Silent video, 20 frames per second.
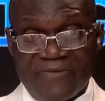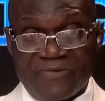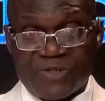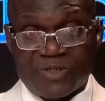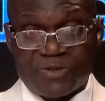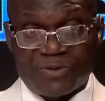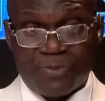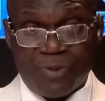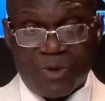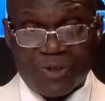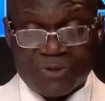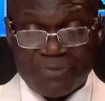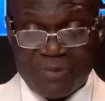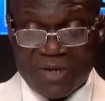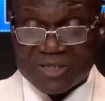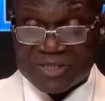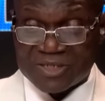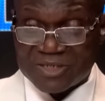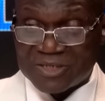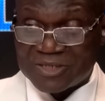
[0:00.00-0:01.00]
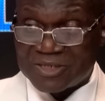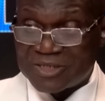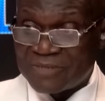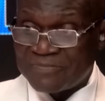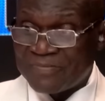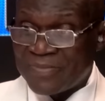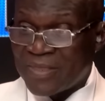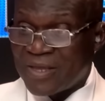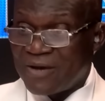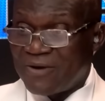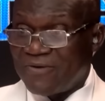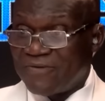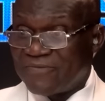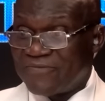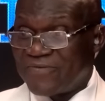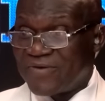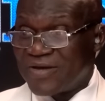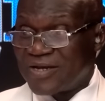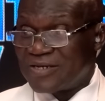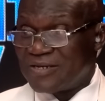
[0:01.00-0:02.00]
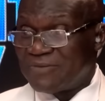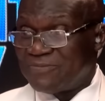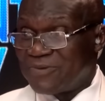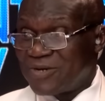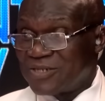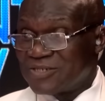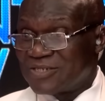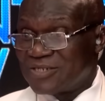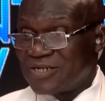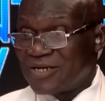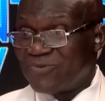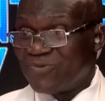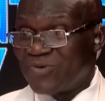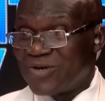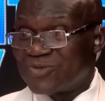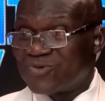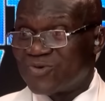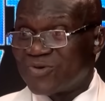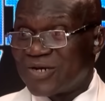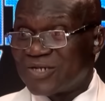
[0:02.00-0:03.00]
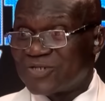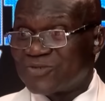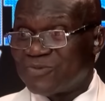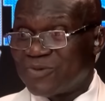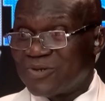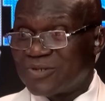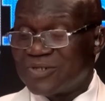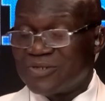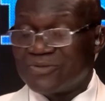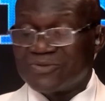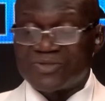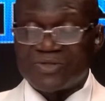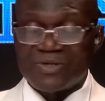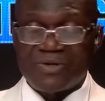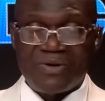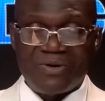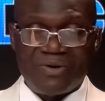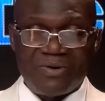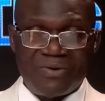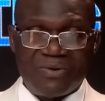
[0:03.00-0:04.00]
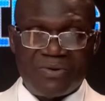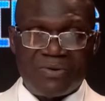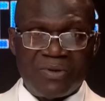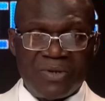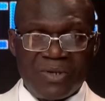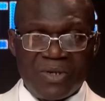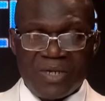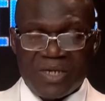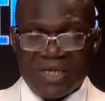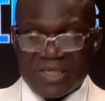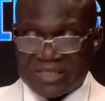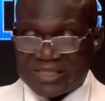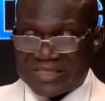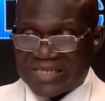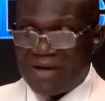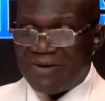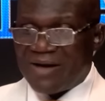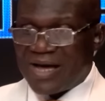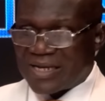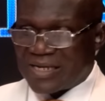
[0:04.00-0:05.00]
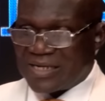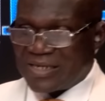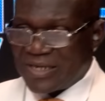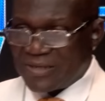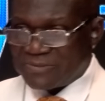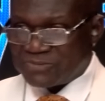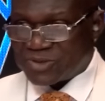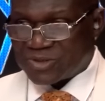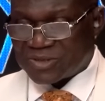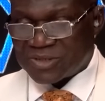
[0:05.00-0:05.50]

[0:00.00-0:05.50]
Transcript: spokespersons of uh, the president were to respond, they would say, oh, it's sour grapes.